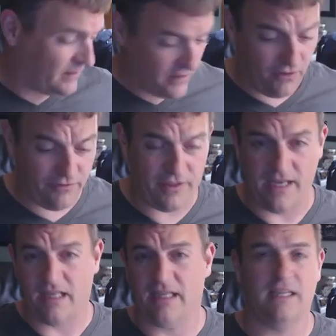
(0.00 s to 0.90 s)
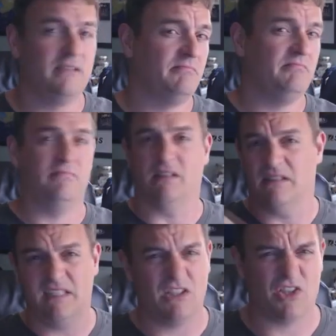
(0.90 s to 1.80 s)
a little vanilla, a
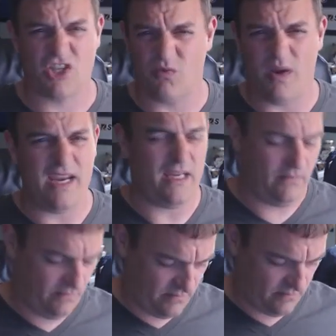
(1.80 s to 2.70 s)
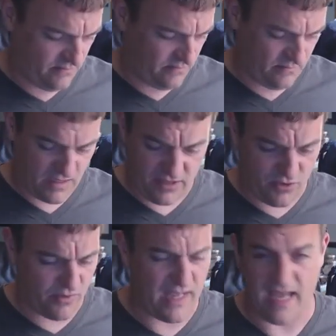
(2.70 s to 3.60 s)
little sweet.
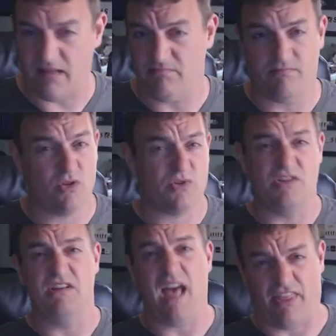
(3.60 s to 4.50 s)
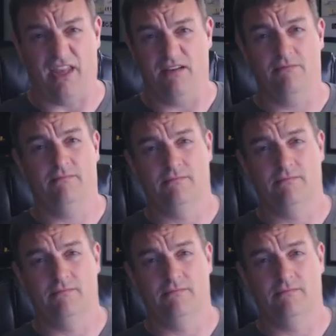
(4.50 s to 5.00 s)
Other than that, there's nothing.